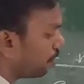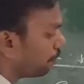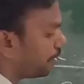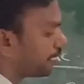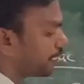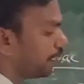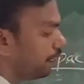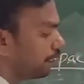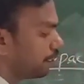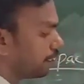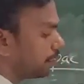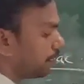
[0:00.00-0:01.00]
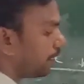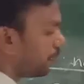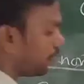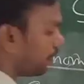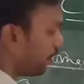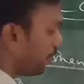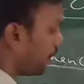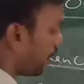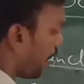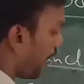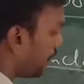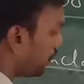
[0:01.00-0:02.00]
metal, the
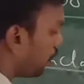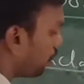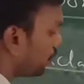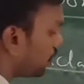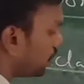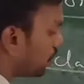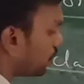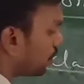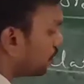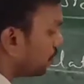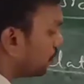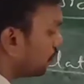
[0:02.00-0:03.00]
anion which is